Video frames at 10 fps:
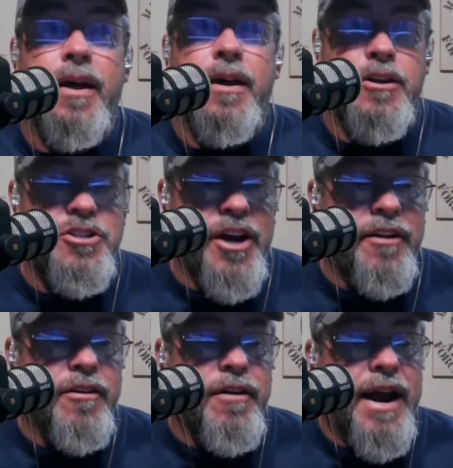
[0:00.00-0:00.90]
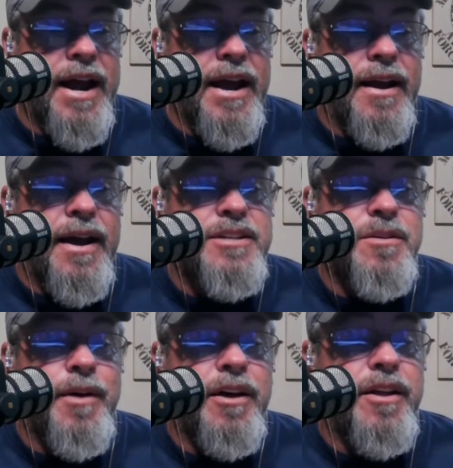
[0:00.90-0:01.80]
Shake their hand. Ask
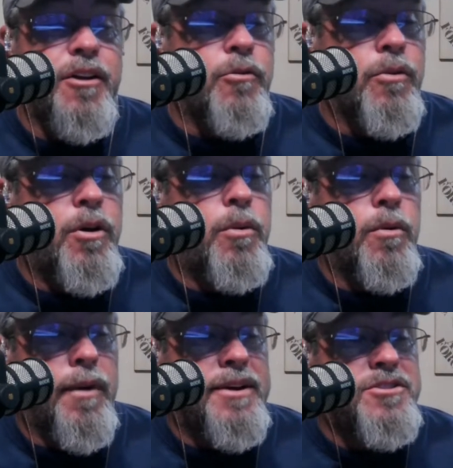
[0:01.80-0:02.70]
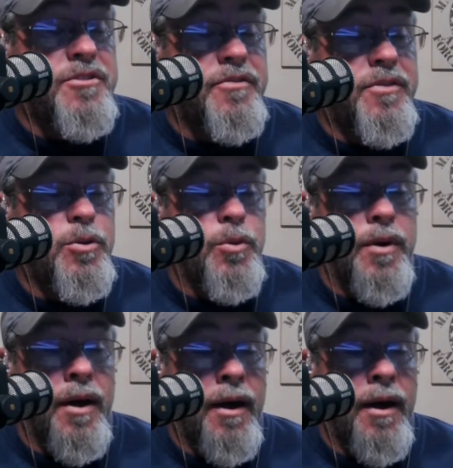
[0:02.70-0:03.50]
them how they grow or raise their food.